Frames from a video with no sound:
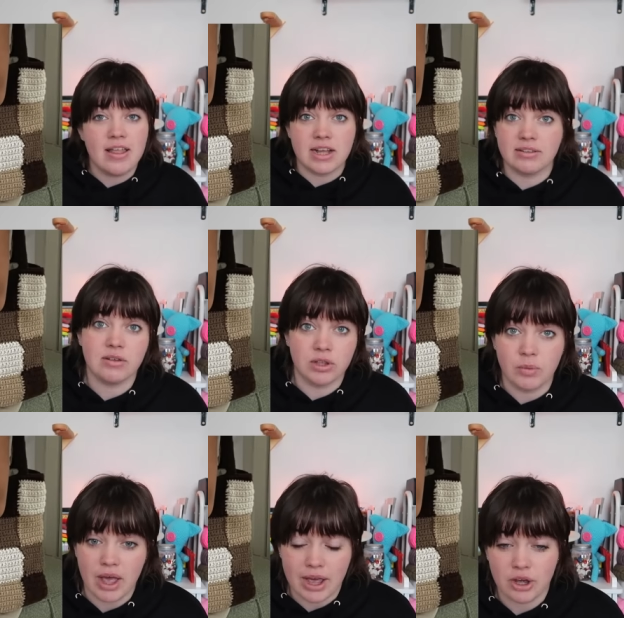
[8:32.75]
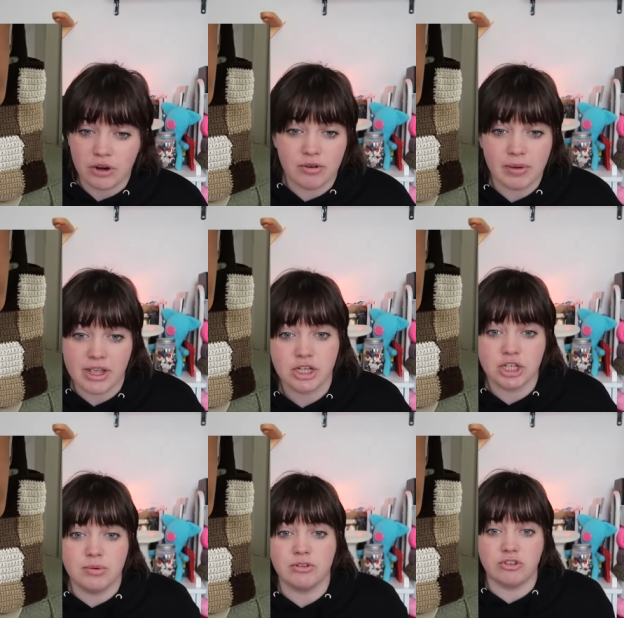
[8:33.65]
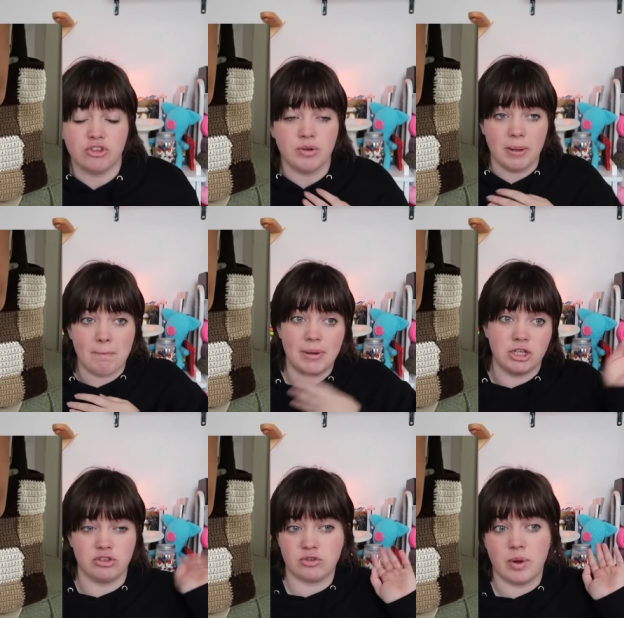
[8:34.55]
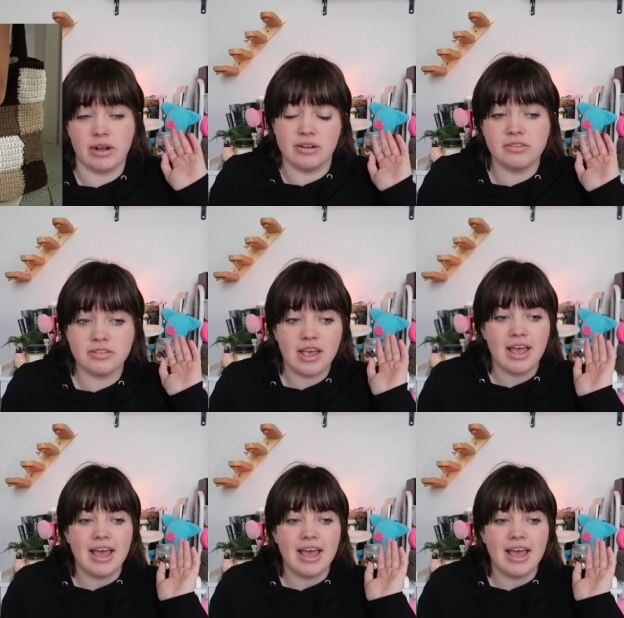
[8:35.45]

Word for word: That's the only way I got over my issue, was just doing a bunch of squares,